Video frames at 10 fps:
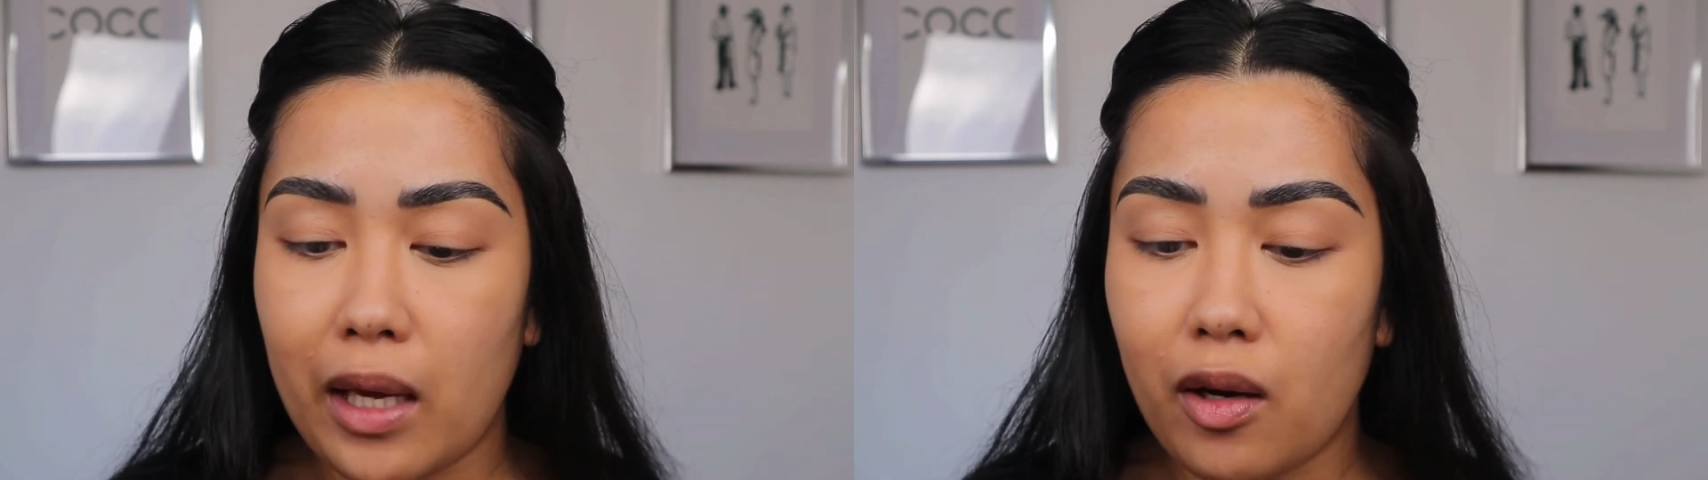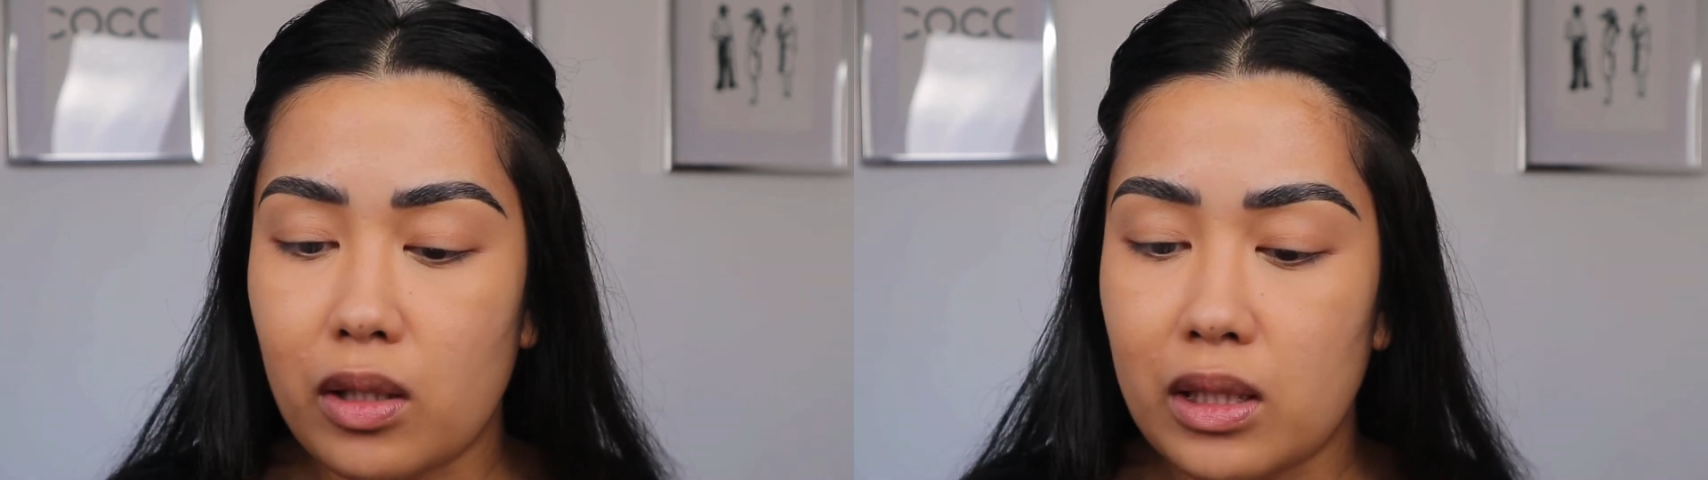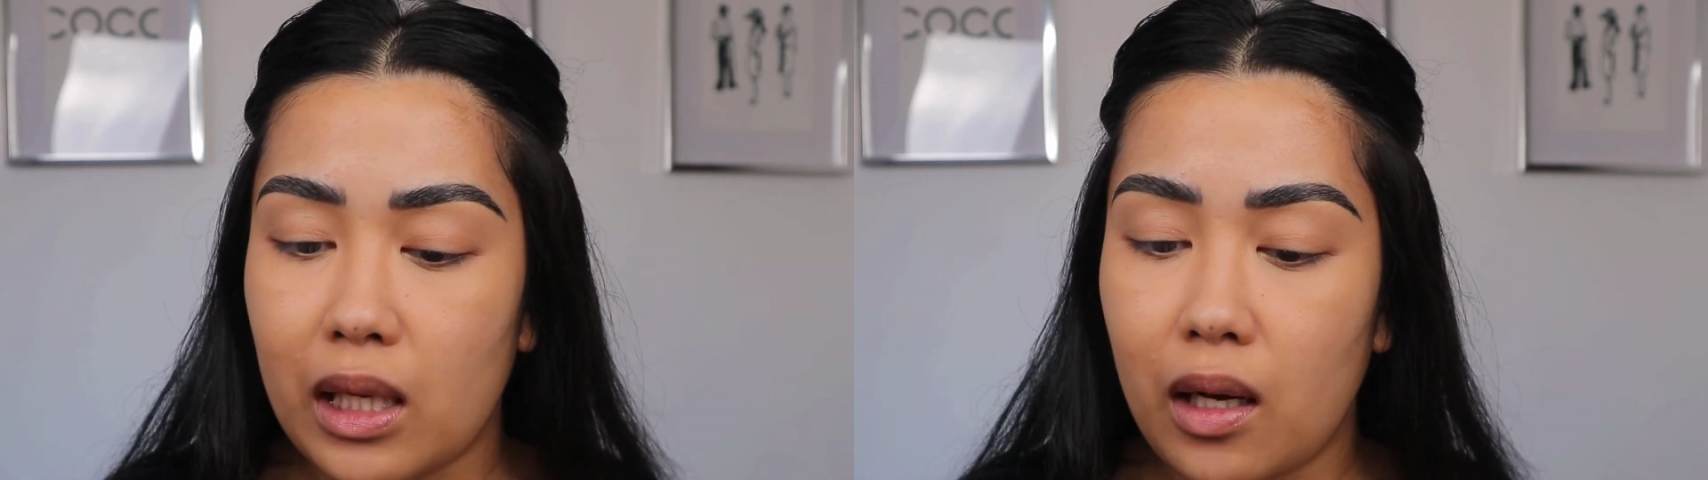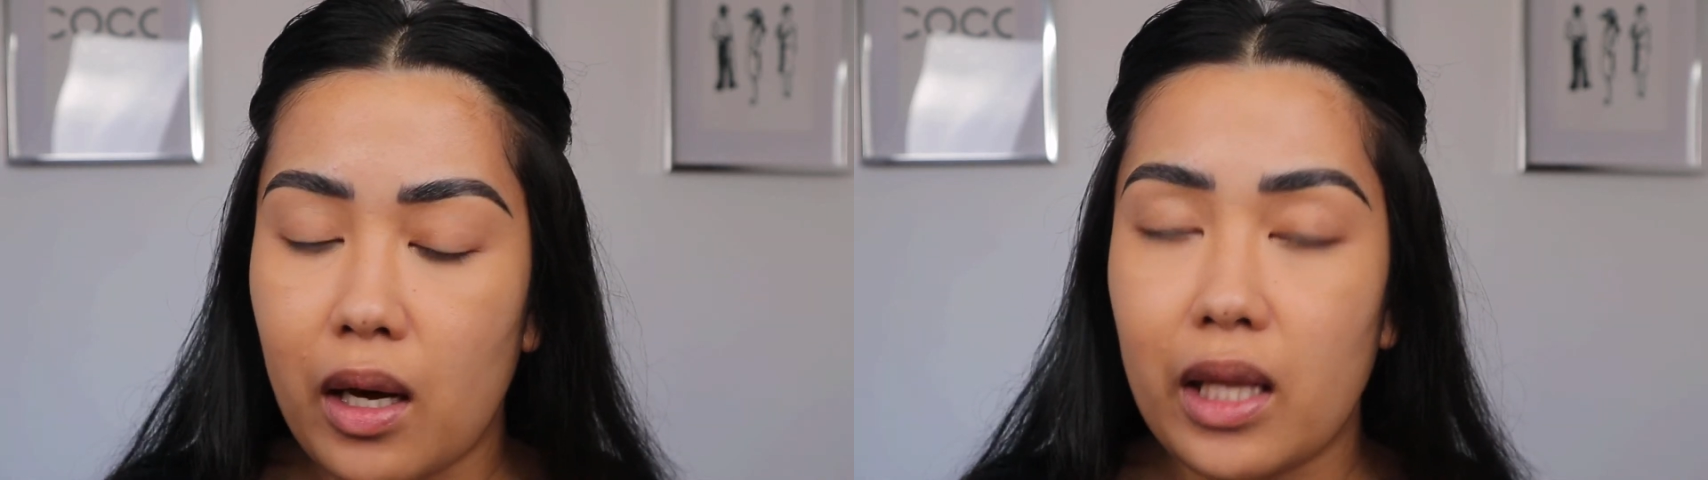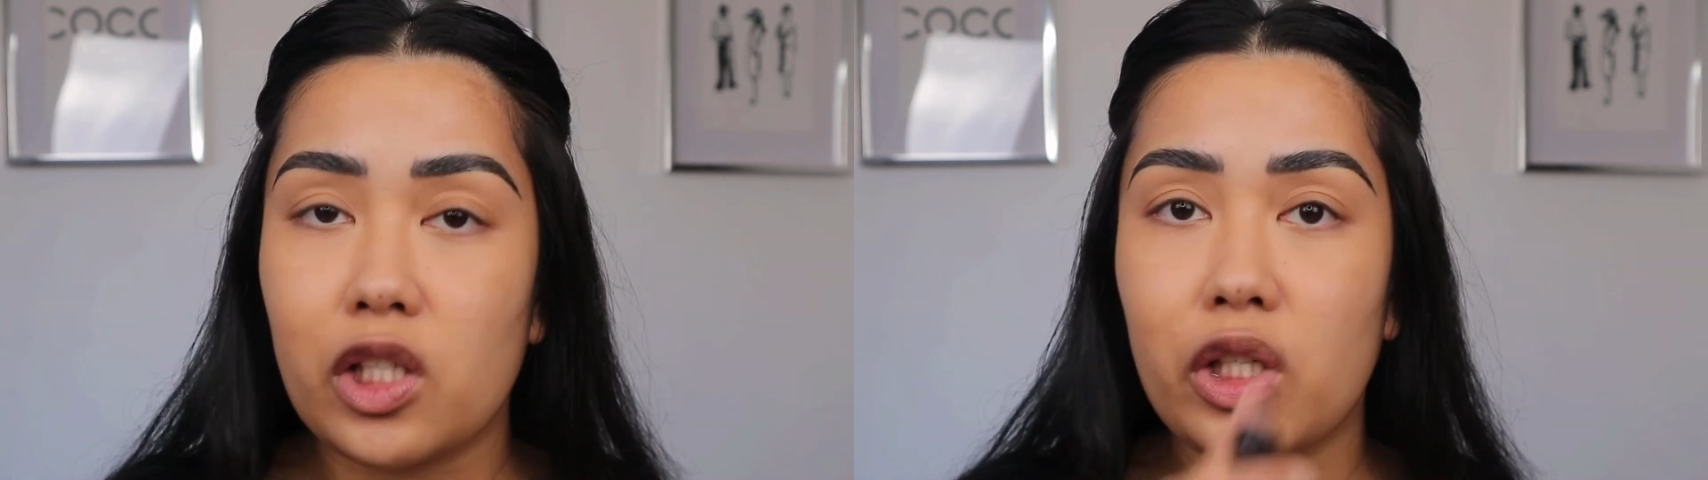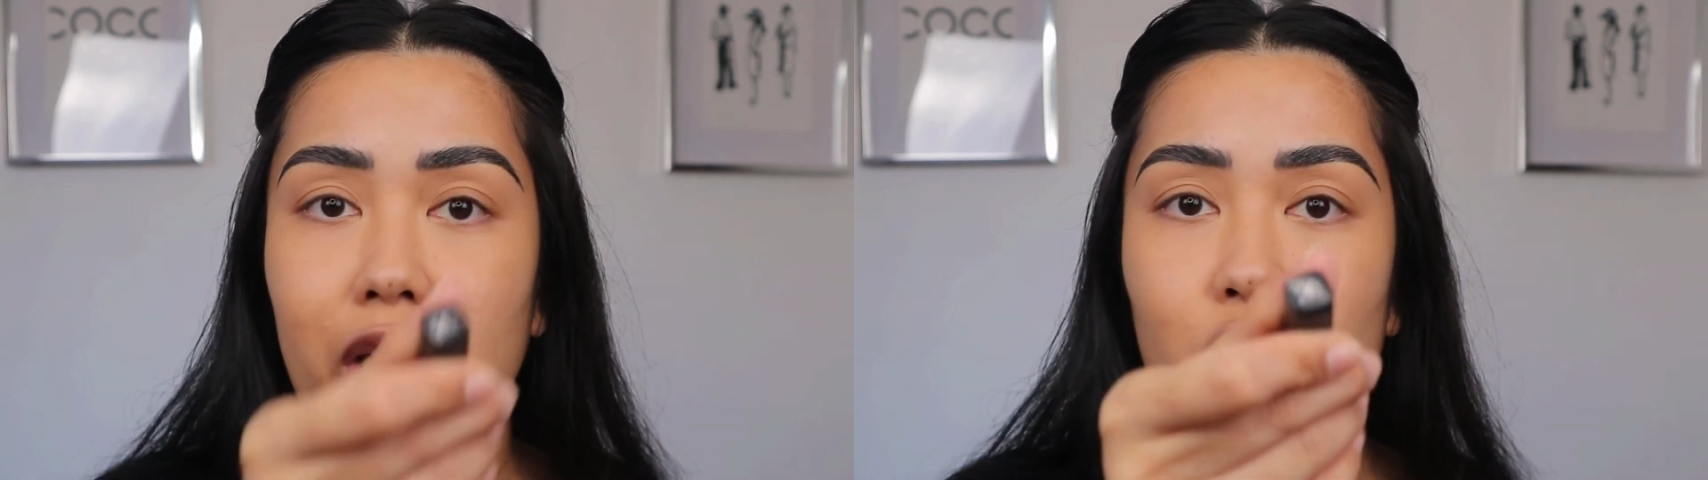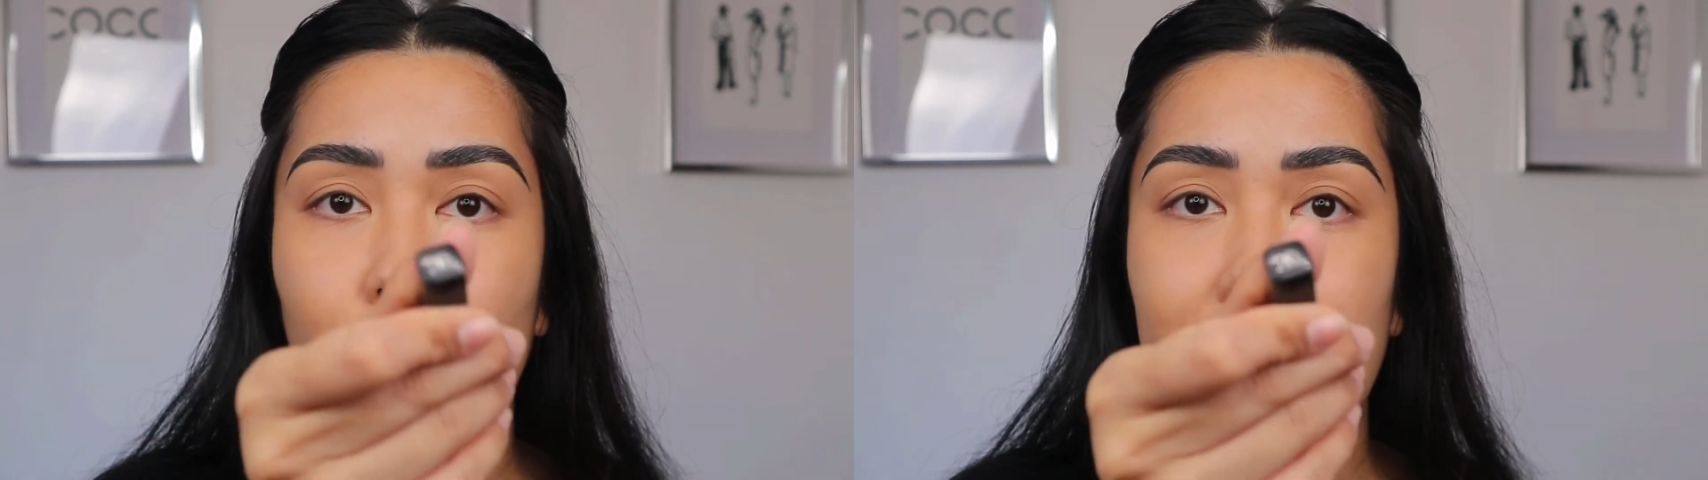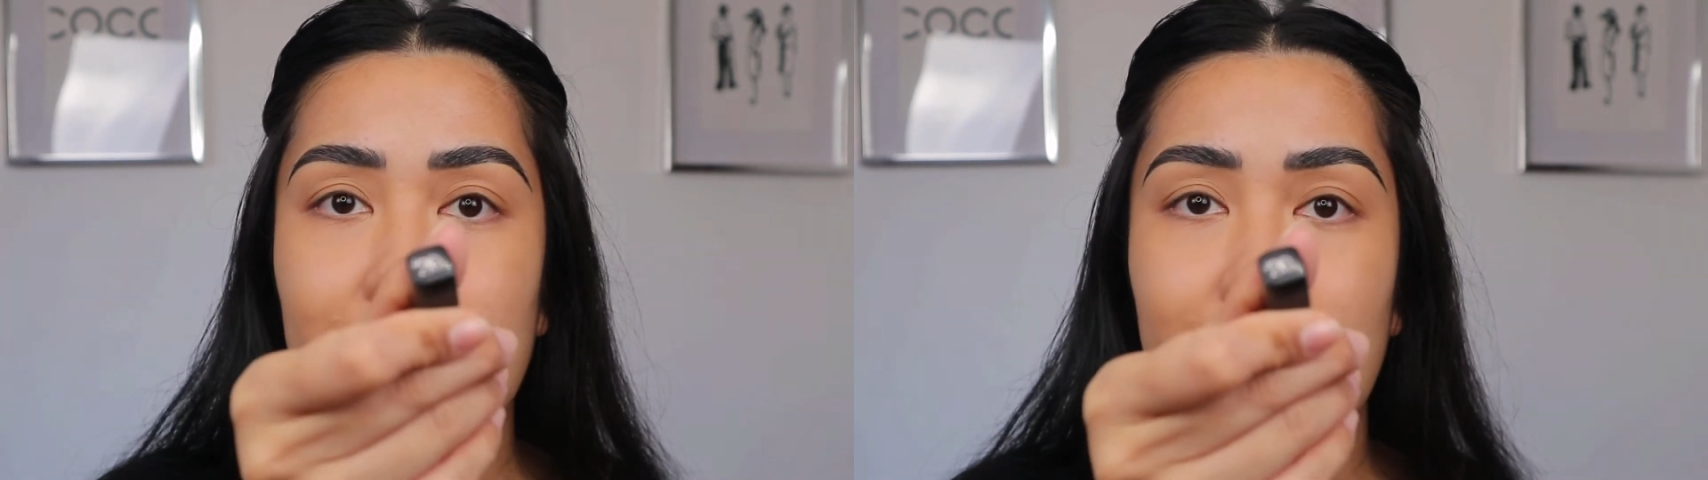concealer in the shade
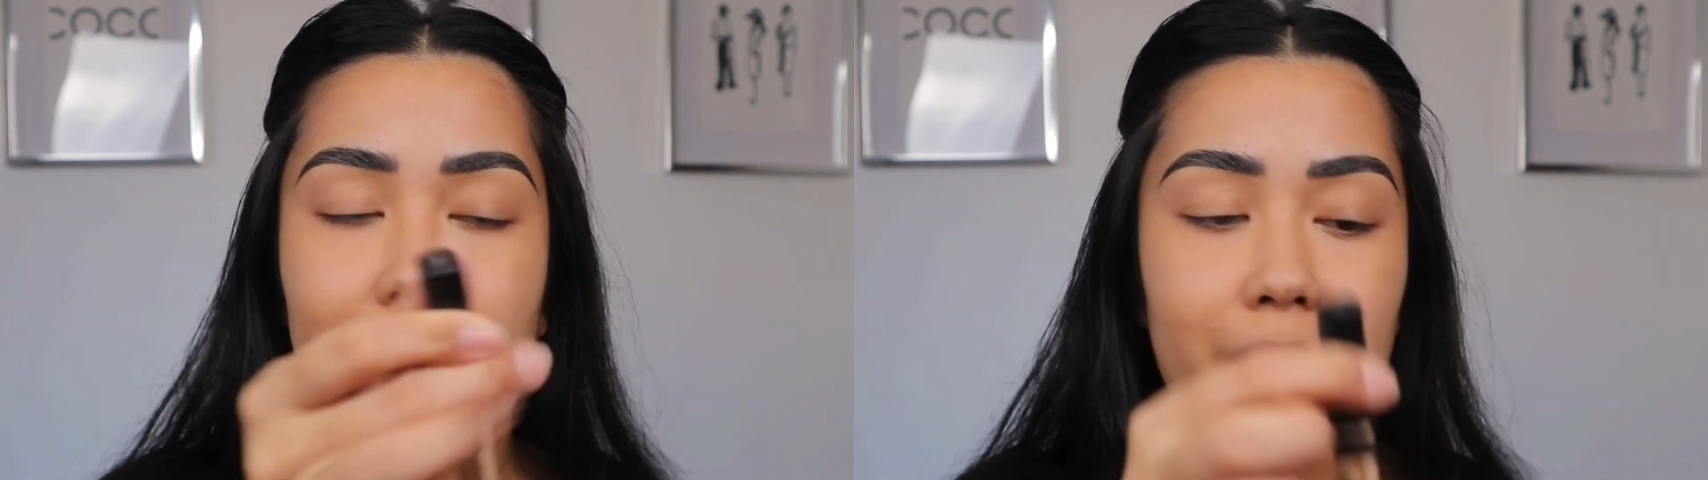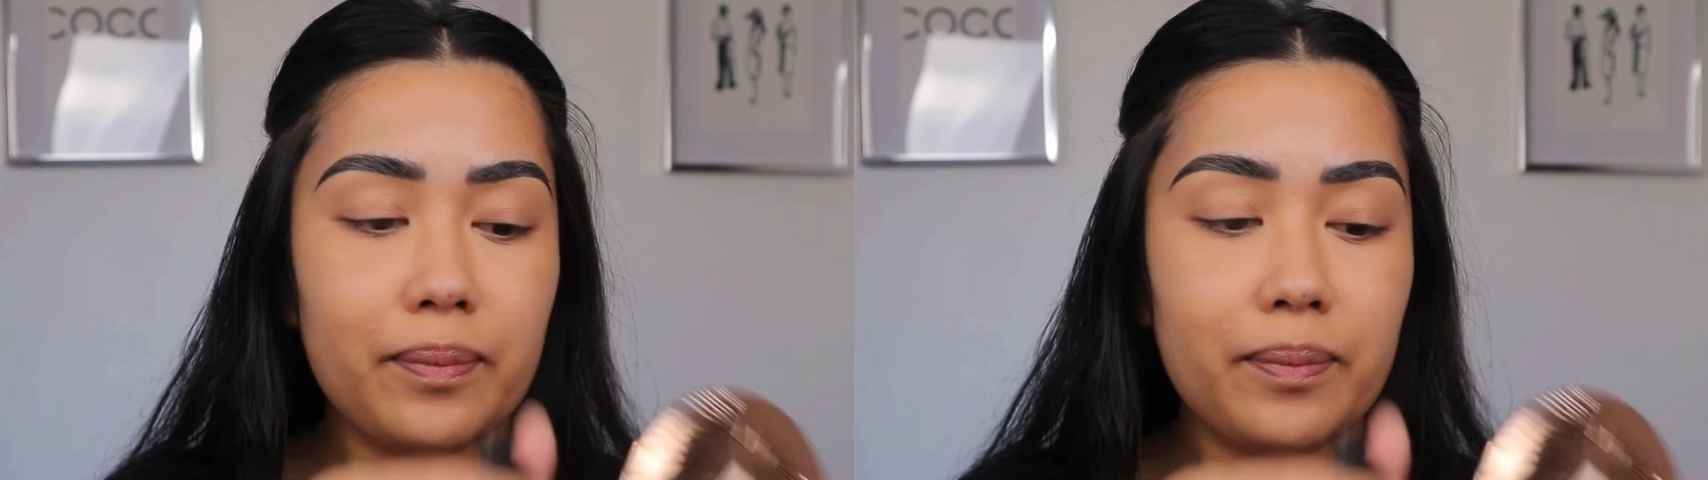20.